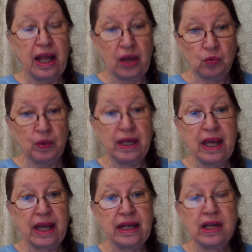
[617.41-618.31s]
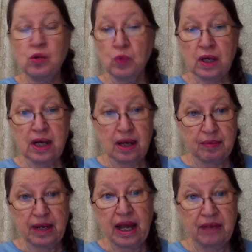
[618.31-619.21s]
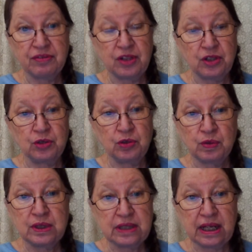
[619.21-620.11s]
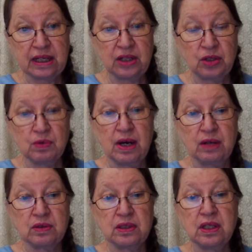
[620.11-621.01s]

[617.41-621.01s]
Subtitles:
and we get in, we're coming after you. We're taking you out.